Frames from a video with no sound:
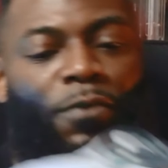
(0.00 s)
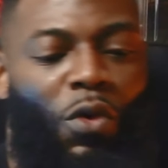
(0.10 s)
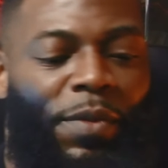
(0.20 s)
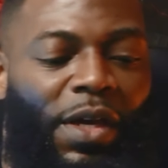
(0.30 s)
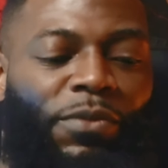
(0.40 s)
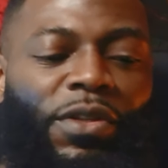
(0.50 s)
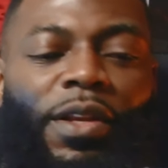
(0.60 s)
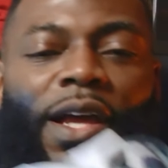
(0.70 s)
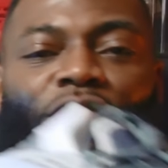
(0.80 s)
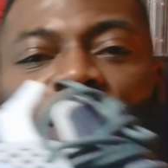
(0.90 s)
when we come to the
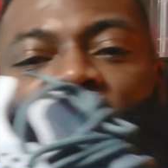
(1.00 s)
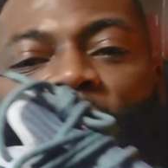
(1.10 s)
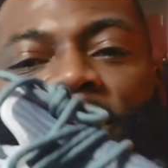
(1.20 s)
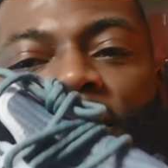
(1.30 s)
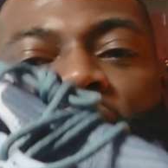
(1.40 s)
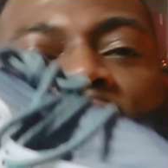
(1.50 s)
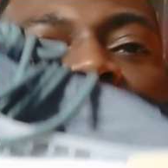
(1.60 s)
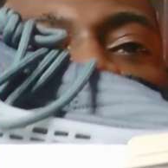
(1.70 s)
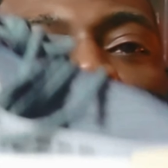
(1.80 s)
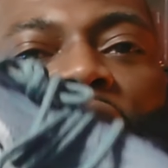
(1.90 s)
lateral aspect of the
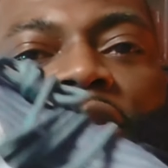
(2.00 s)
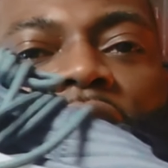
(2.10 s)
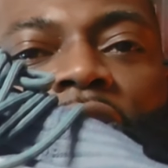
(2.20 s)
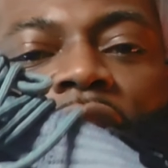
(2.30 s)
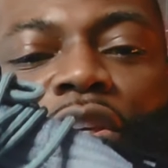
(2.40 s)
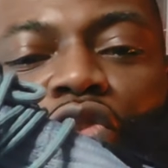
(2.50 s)
sneaker, you can see the